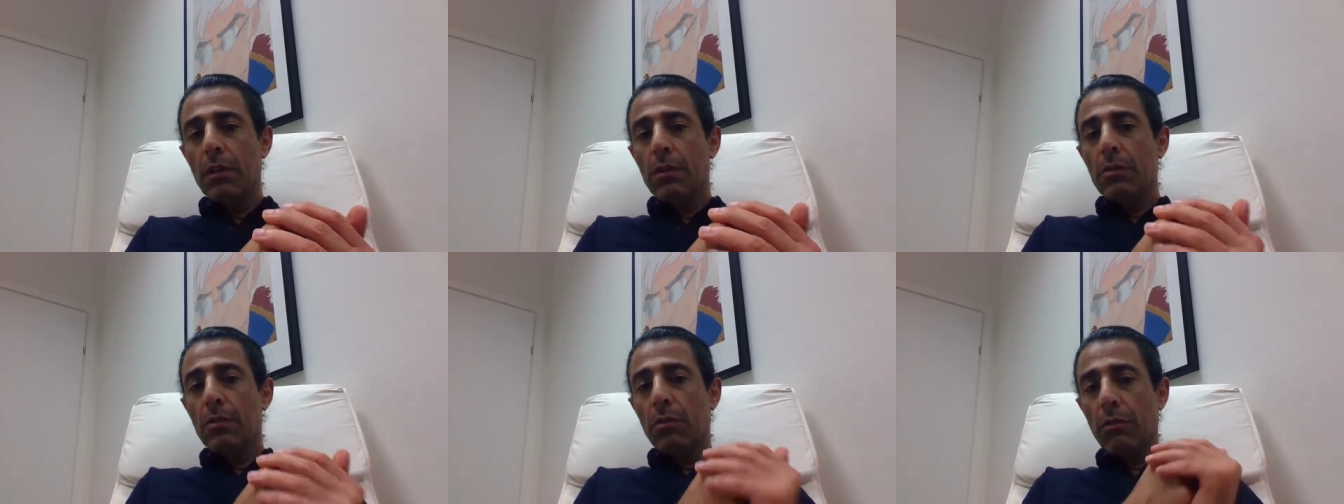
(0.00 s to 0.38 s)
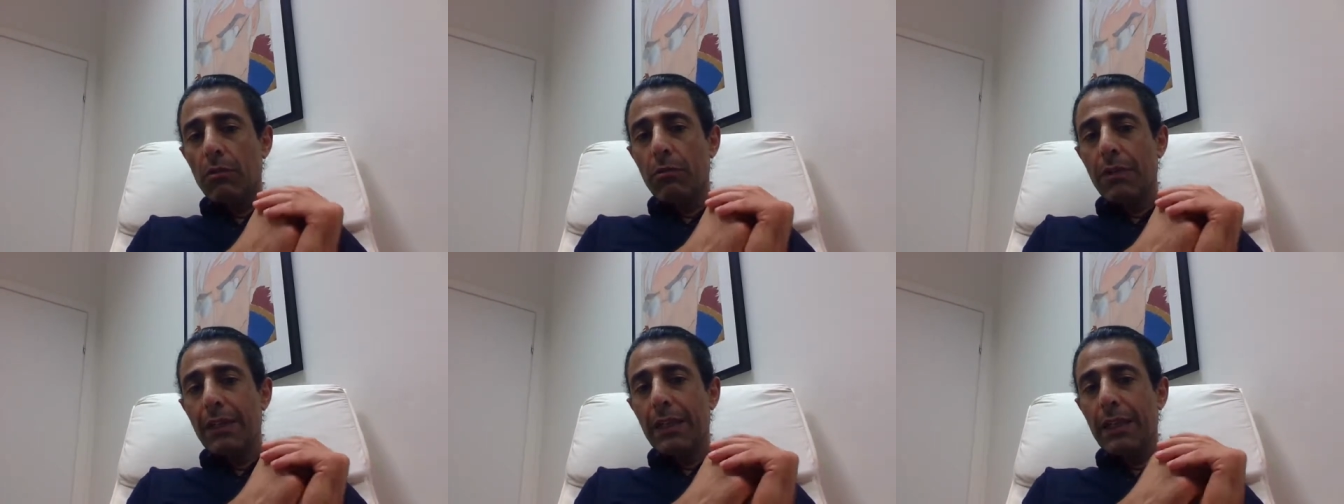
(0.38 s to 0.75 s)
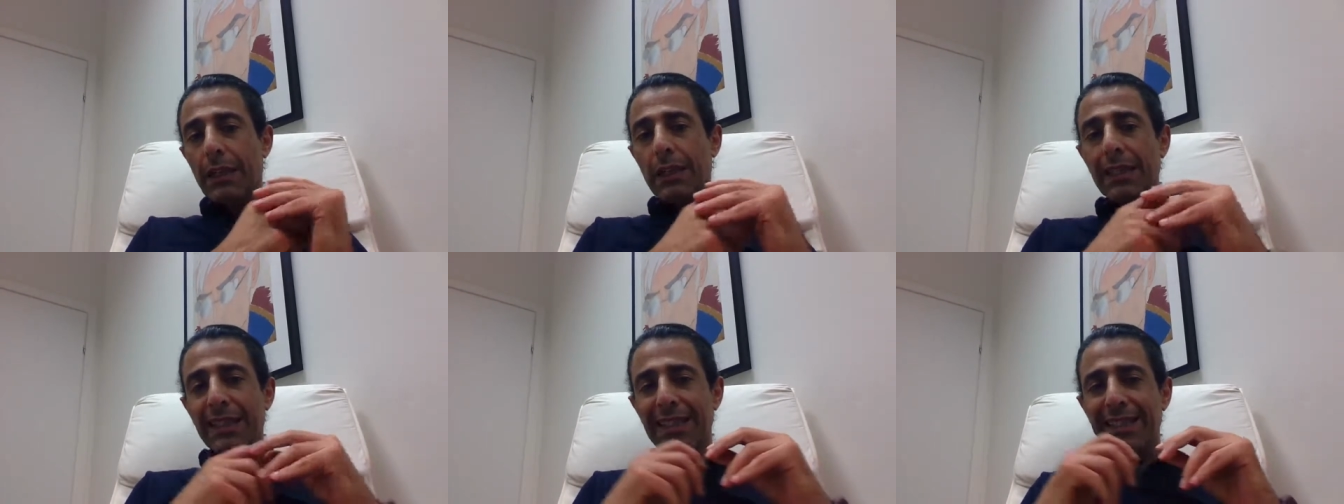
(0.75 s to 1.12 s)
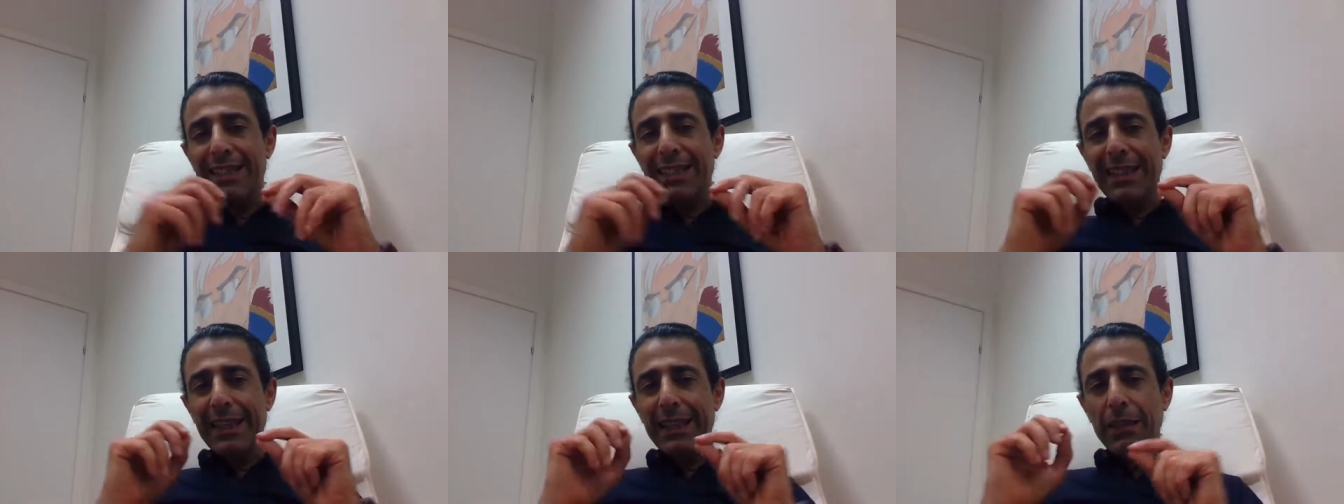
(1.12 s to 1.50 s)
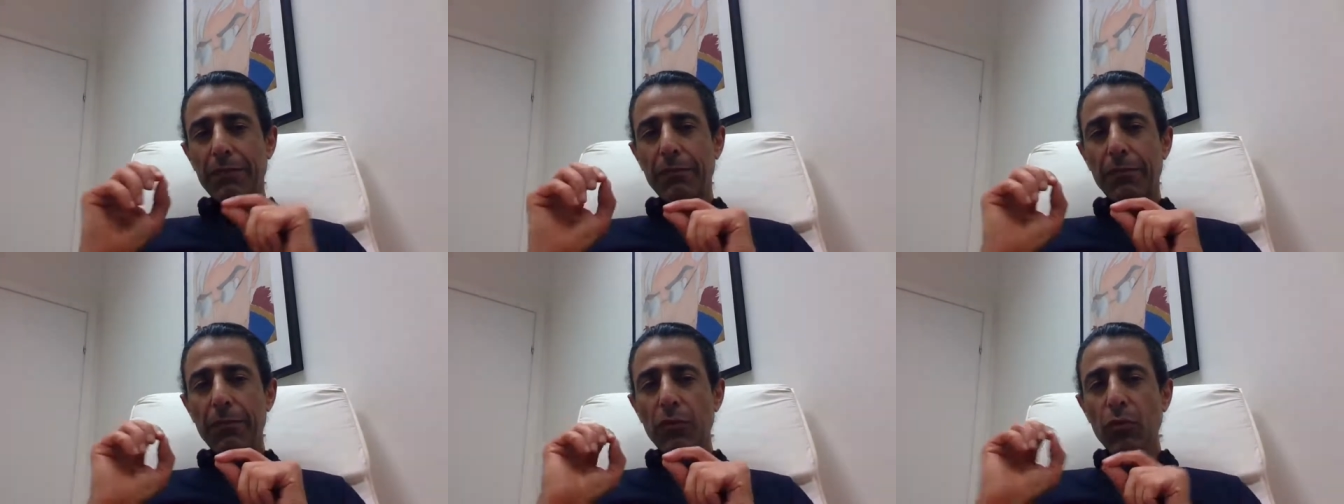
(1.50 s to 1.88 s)
So let's take
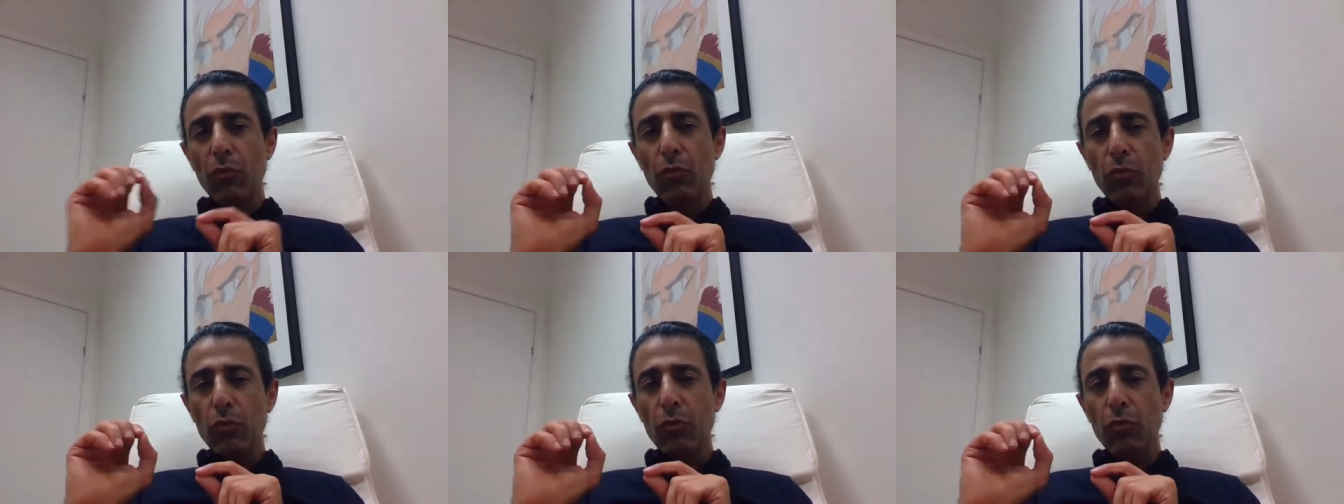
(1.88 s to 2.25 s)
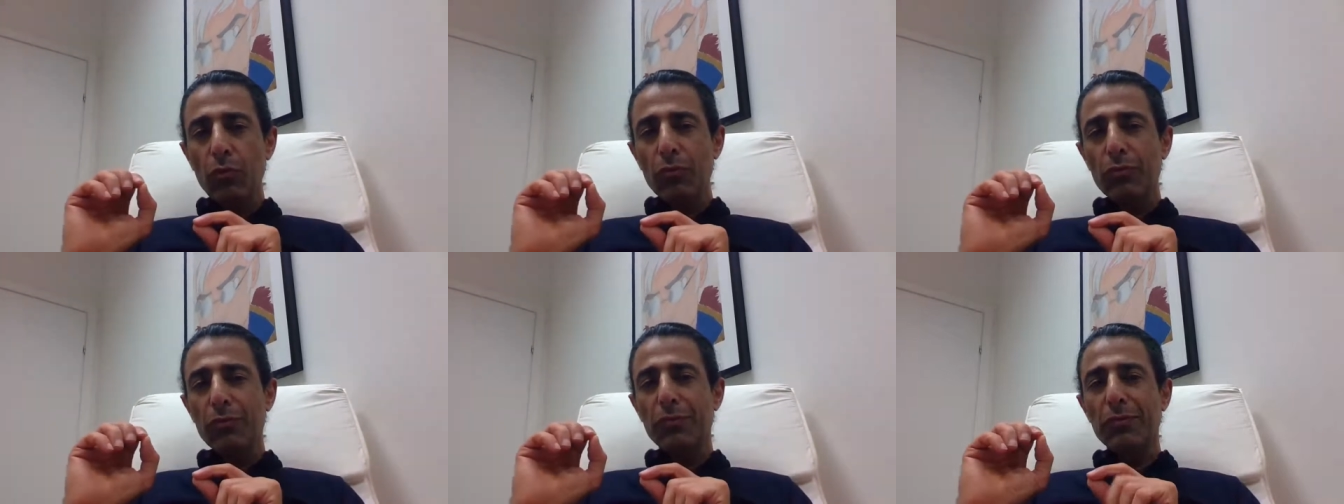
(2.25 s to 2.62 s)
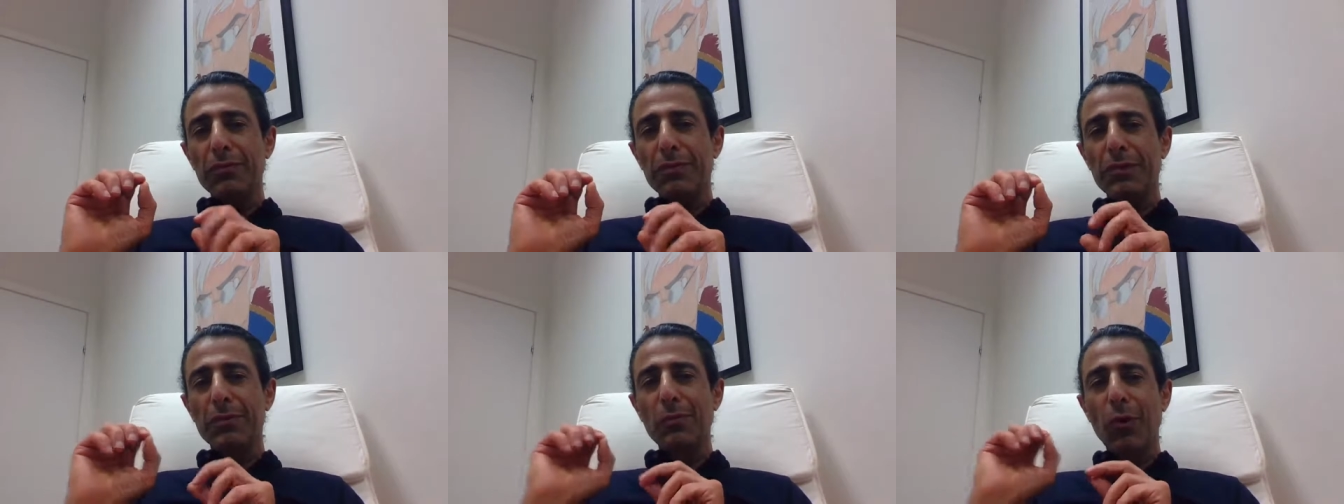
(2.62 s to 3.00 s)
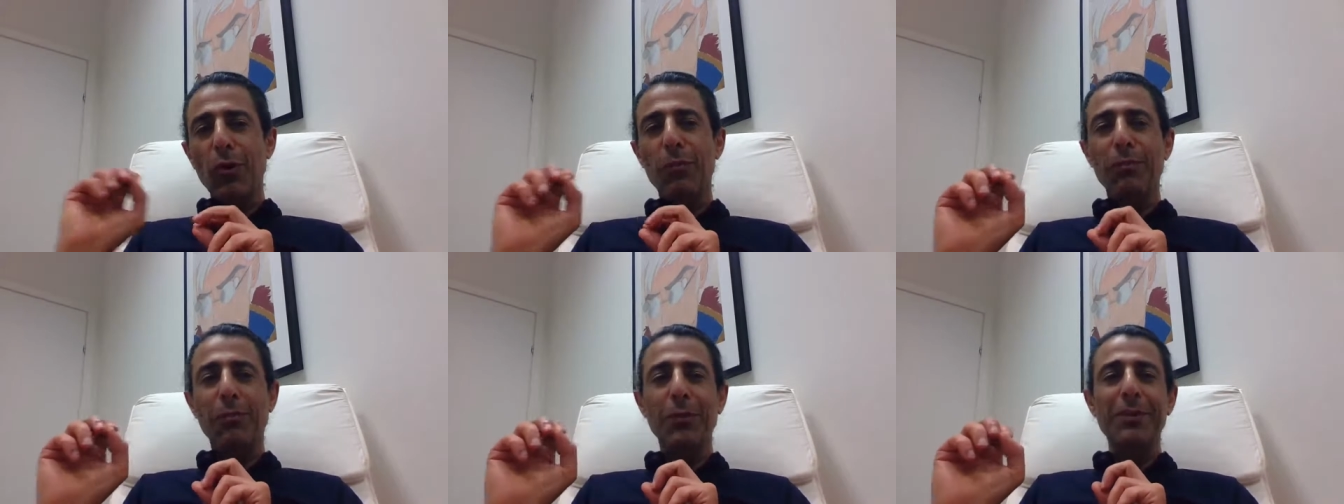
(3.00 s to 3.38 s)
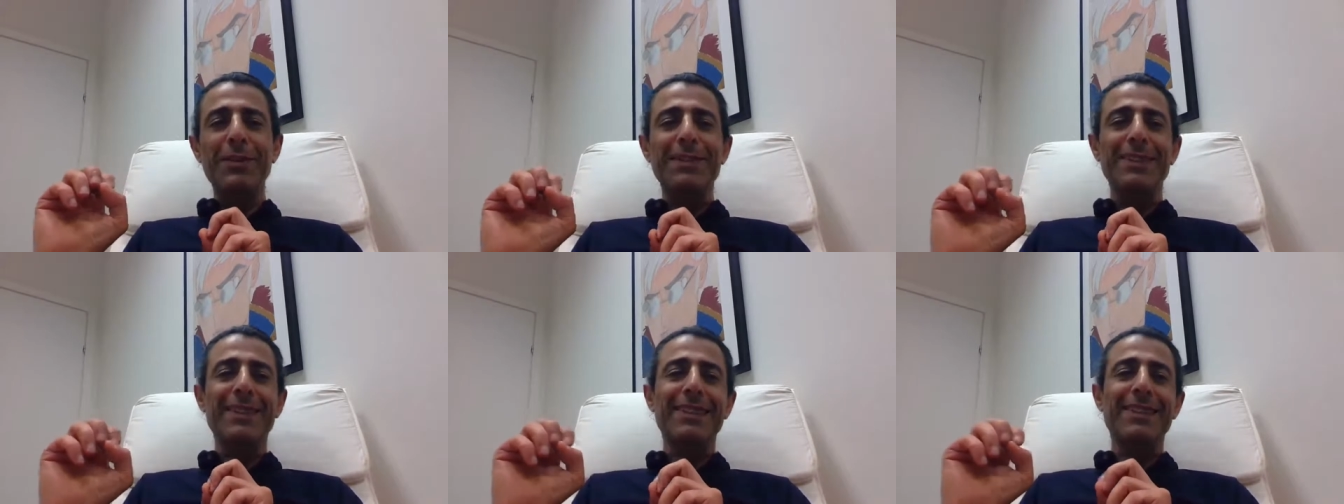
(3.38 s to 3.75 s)
few small
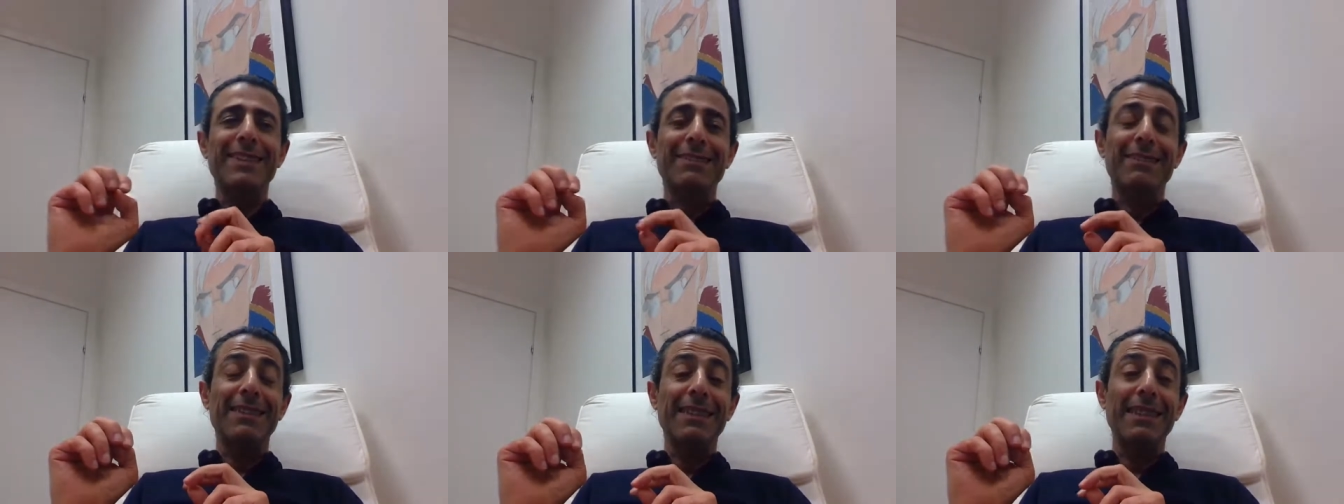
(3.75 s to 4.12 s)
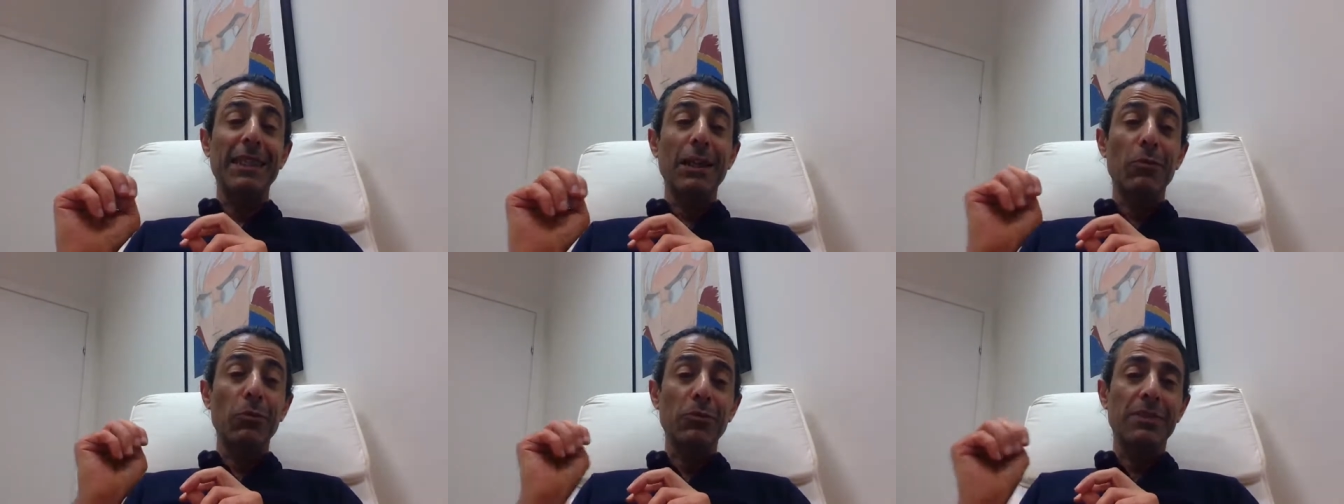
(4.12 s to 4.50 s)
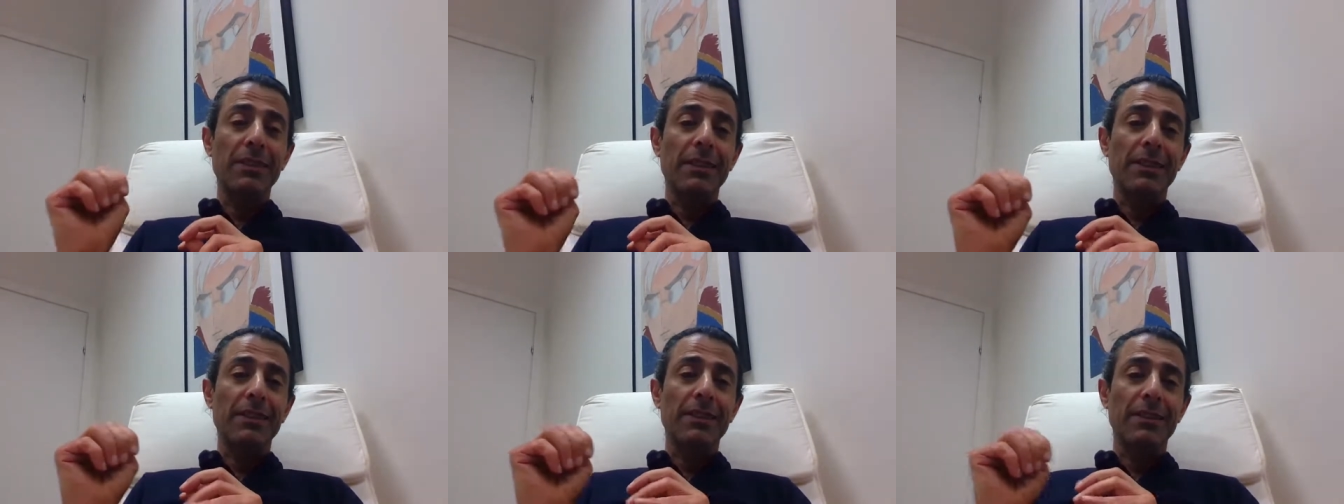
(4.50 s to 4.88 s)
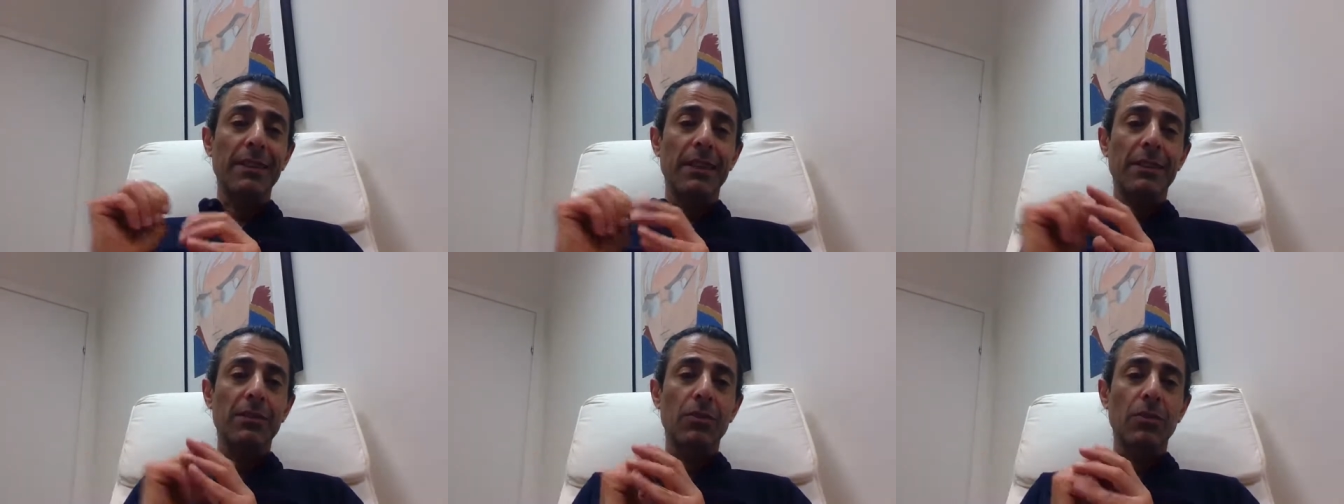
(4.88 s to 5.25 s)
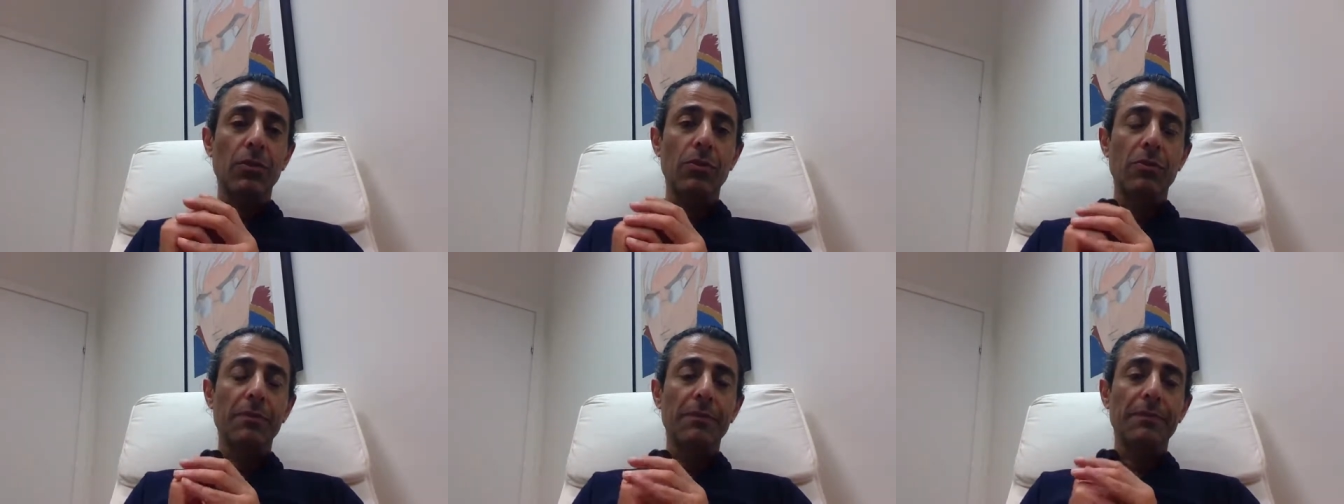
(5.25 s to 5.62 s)
points that demonstrates that.
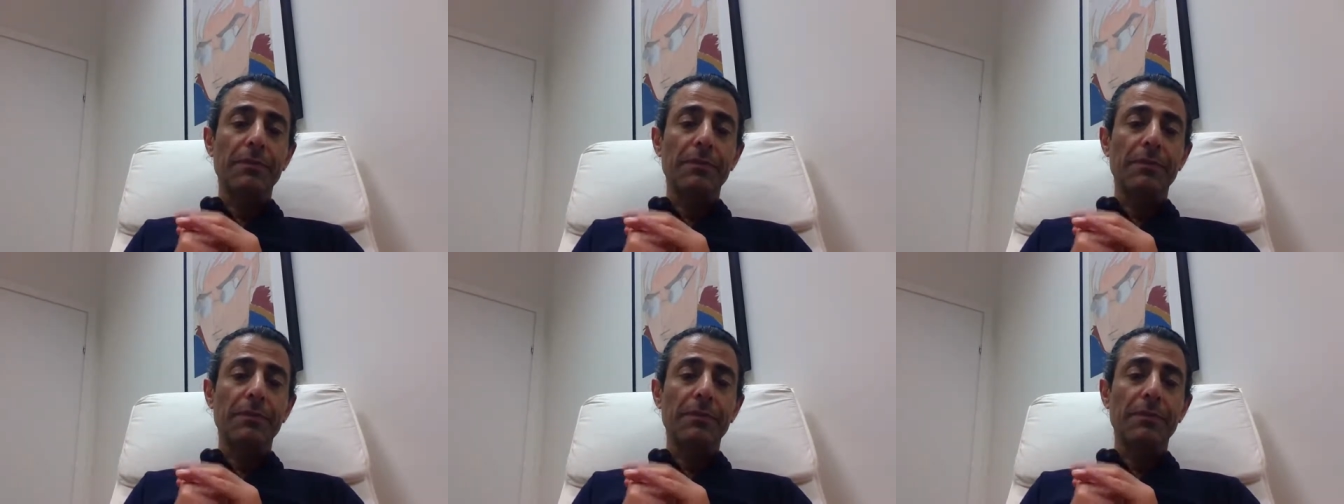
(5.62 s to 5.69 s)
So